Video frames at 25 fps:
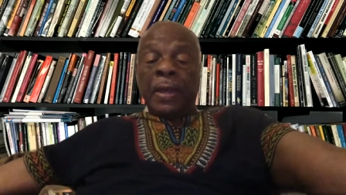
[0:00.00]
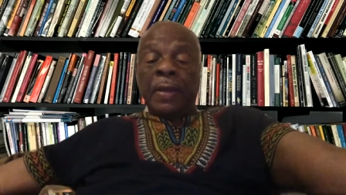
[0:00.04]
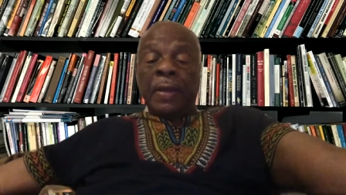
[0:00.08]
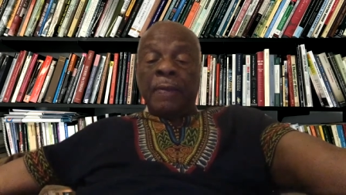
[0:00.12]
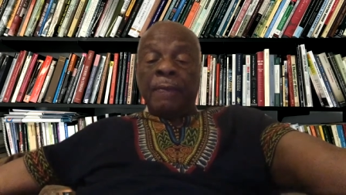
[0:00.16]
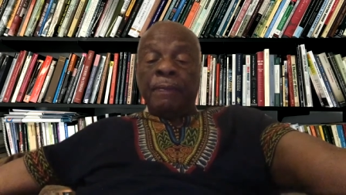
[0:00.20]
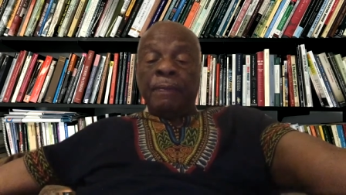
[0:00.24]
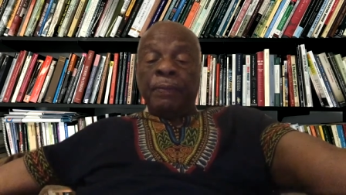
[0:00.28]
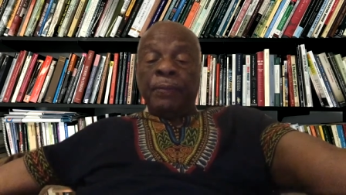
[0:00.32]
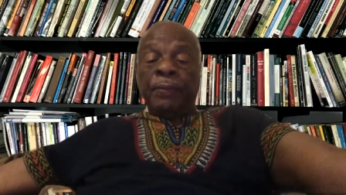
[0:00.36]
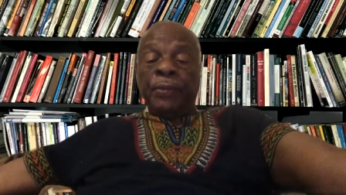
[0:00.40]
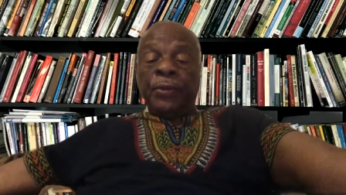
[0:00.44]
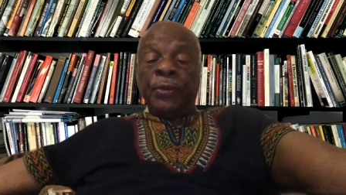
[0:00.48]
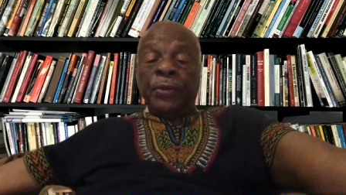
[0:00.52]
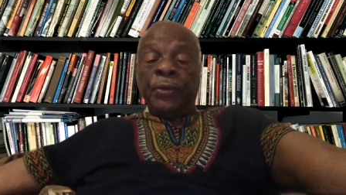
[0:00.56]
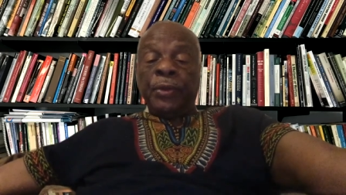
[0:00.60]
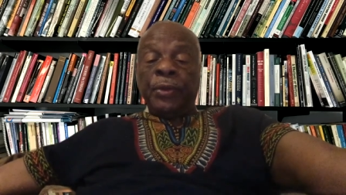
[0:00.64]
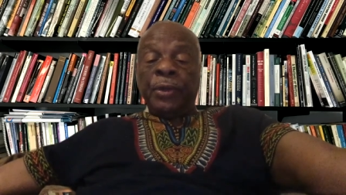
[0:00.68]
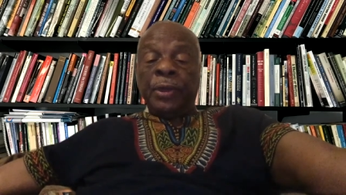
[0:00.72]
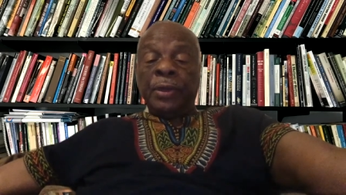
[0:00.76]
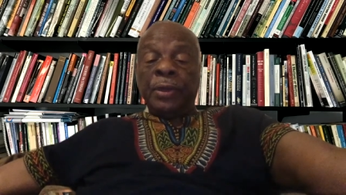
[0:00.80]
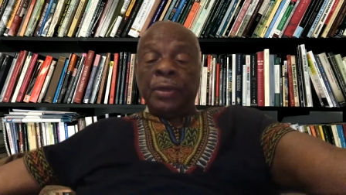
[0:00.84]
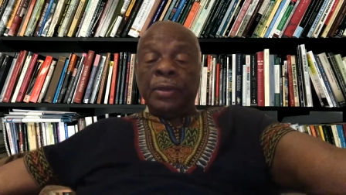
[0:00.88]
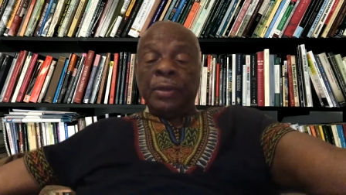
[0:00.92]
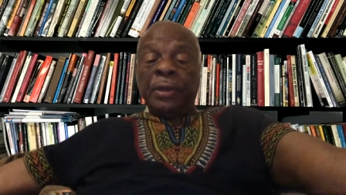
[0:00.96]
during
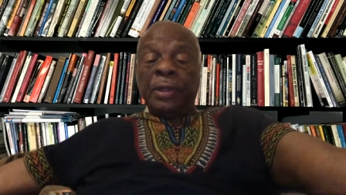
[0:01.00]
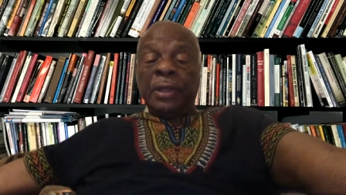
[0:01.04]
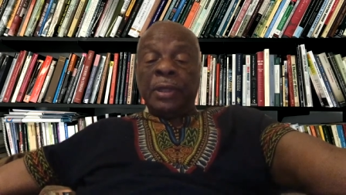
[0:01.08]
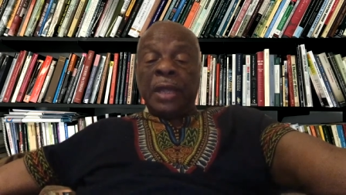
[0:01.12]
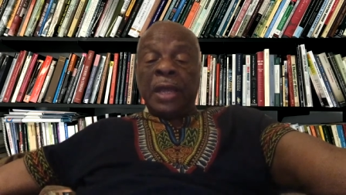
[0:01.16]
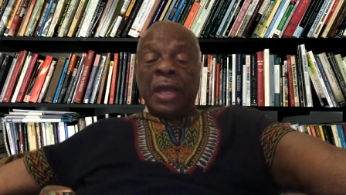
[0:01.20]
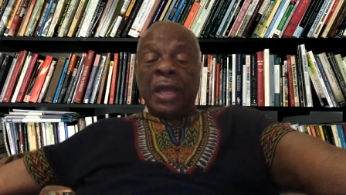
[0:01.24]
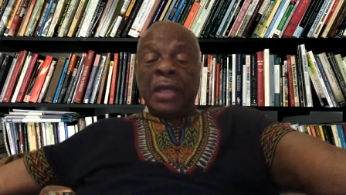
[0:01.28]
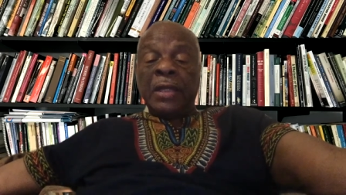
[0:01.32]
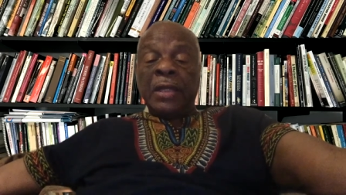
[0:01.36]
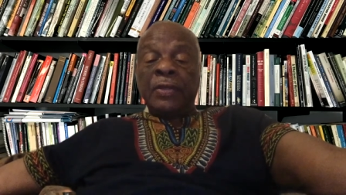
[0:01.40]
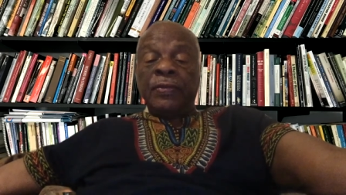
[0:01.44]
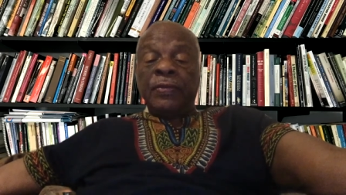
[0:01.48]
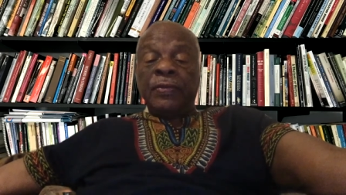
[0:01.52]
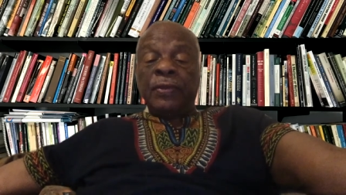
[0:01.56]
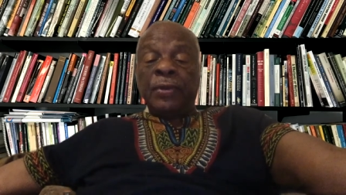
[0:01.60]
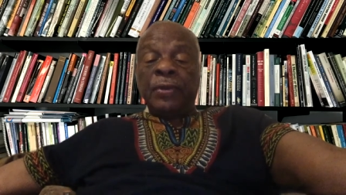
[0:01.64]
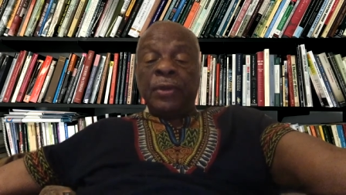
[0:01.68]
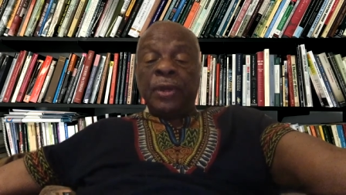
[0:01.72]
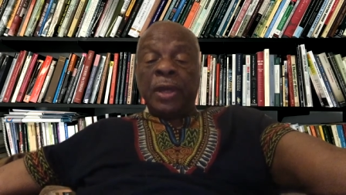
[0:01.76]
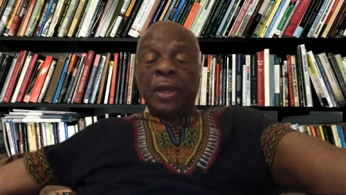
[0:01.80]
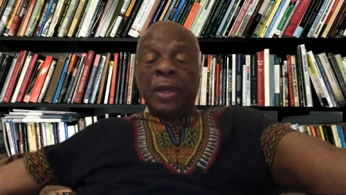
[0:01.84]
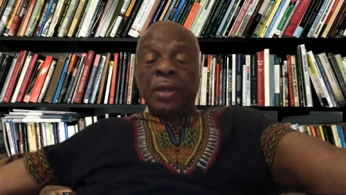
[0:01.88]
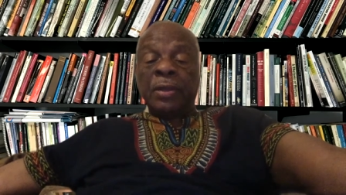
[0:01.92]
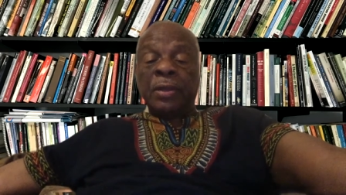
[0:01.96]
the last few
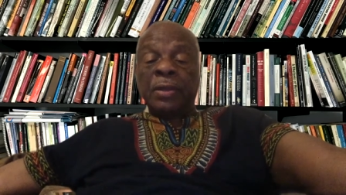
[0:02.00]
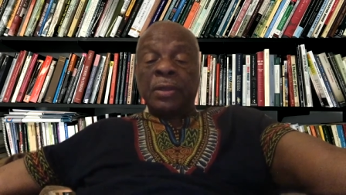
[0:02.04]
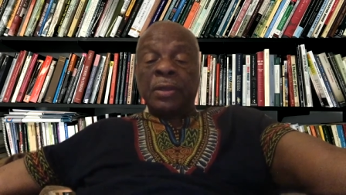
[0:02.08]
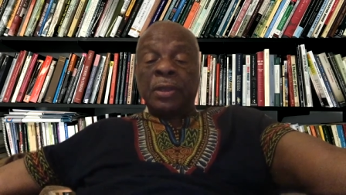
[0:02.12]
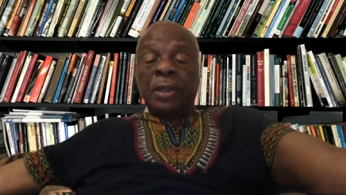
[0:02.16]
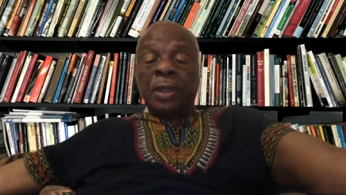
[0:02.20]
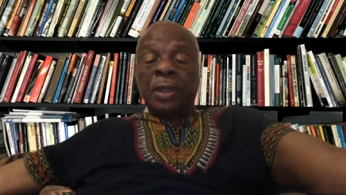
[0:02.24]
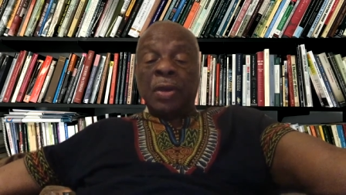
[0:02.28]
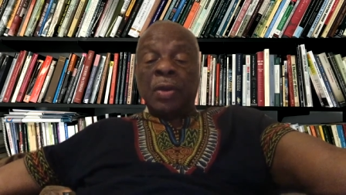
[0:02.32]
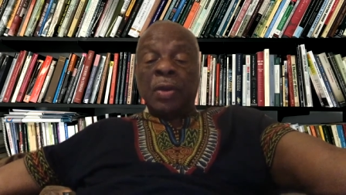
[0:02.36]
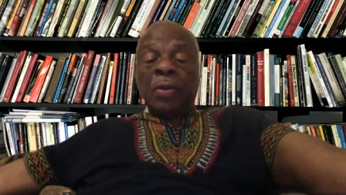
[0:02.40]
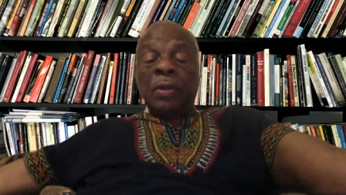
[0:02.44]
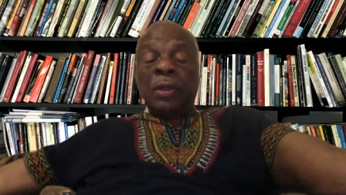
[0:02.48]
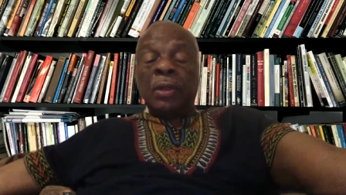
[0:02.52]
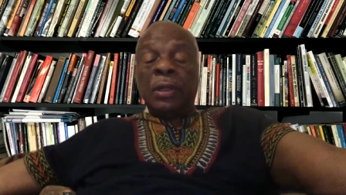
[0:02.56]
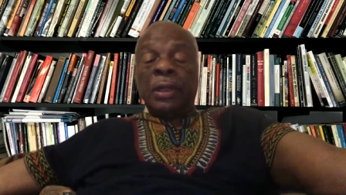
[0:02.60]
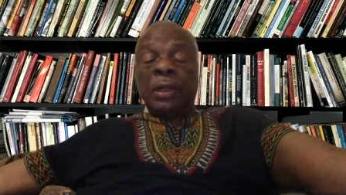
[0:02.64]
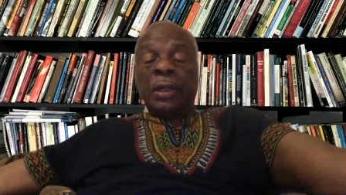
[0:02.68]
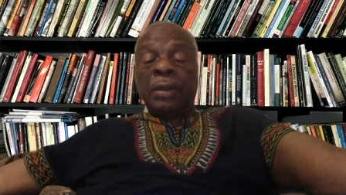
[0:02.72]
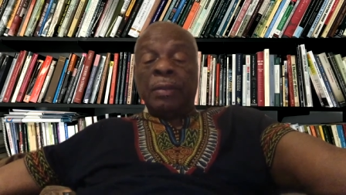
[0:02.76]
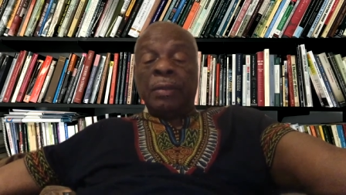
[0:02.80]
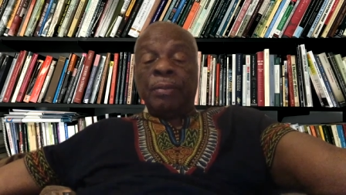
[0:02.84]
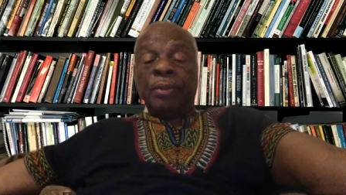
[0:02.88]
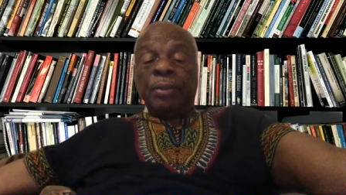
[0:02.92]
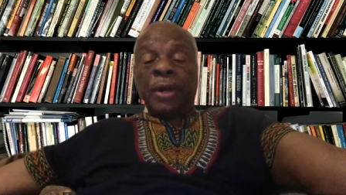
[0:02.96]
years, the only
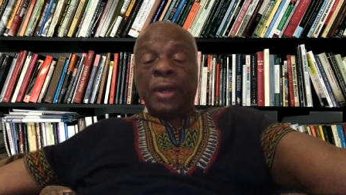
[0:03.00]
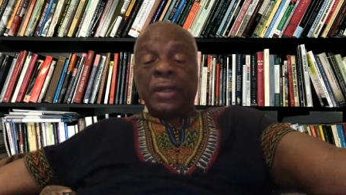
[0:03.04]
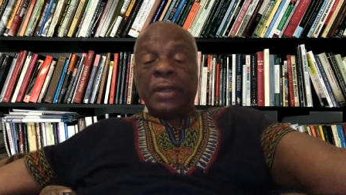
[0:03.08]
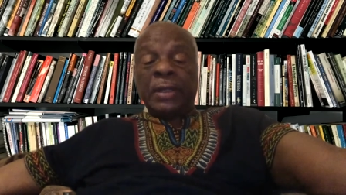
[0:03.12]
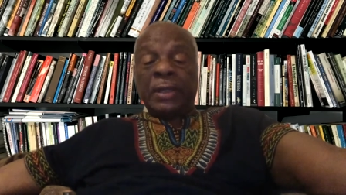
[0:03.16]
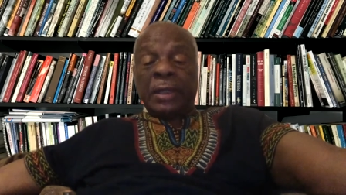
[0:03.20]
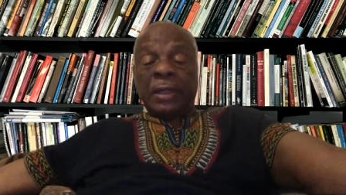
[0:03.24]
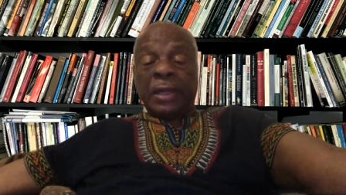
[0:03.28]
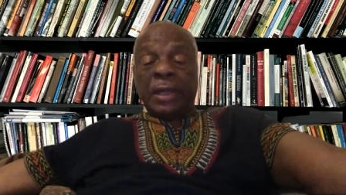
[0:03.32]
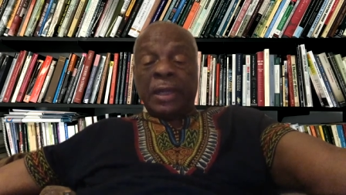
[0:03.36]
president